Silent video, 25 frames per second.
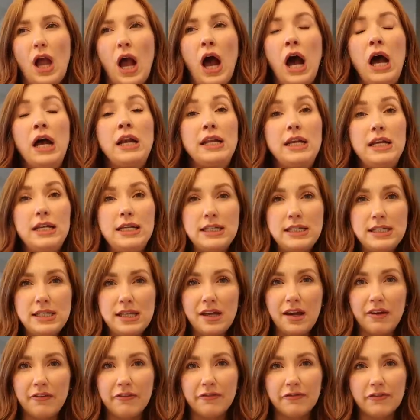
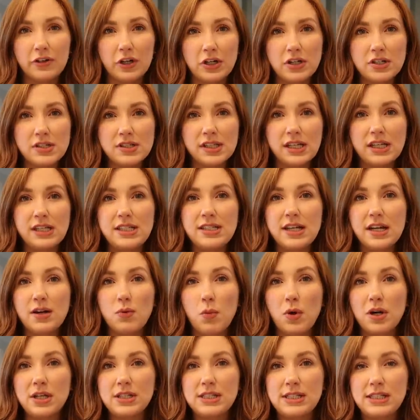uneasy at first like he
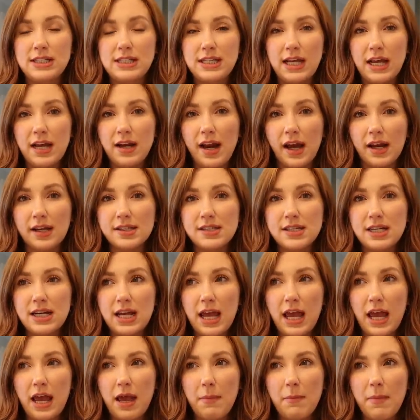didn't want to sit next
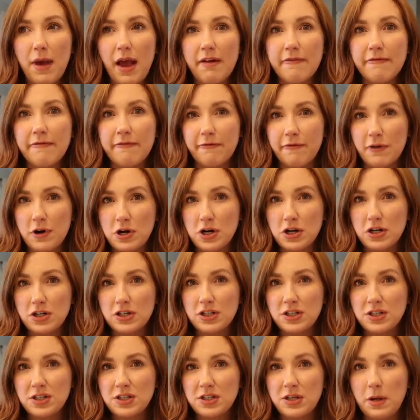to him at
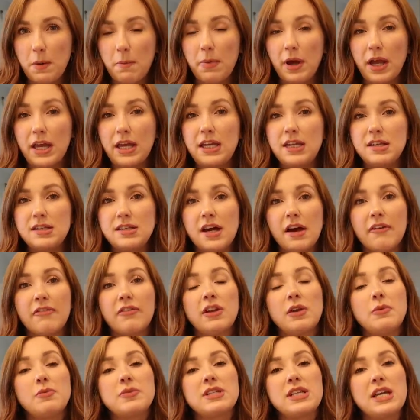first but he
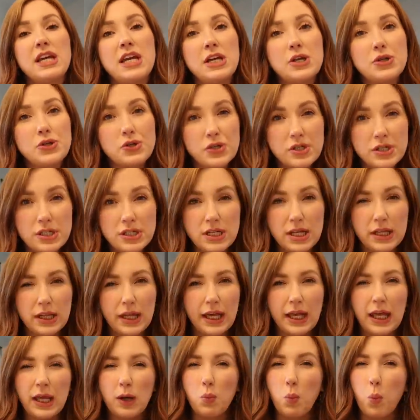definitely was interested
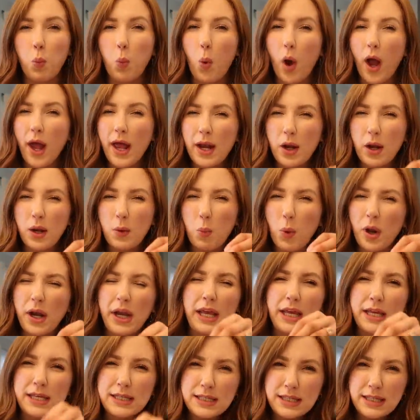like in what
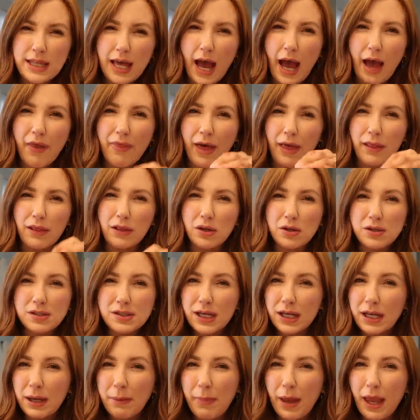what is that that
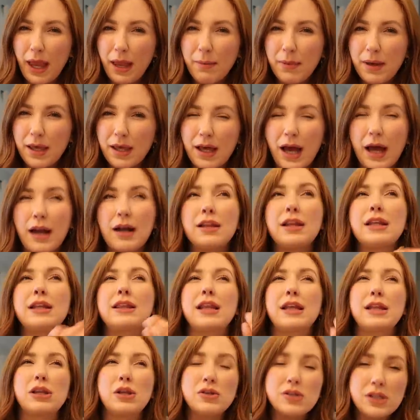looks like a baby kind of like
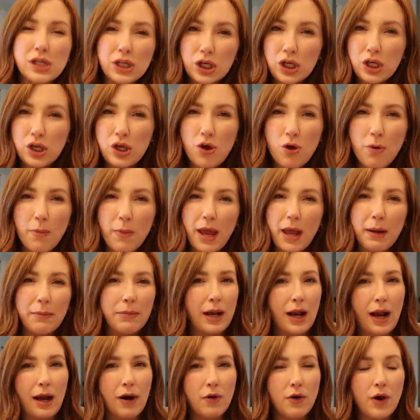that looks like a human
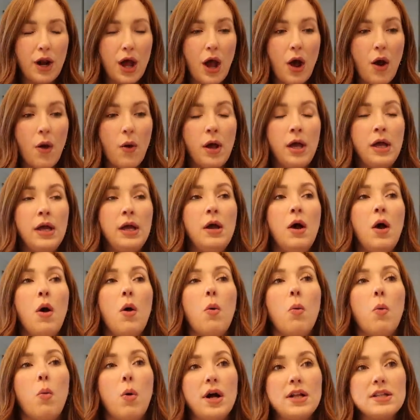but i don't know
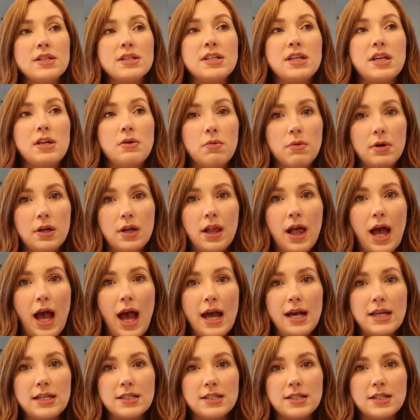once he
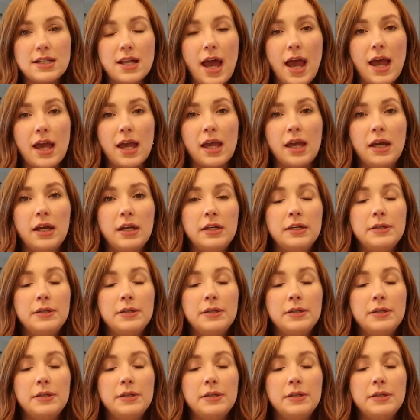realized like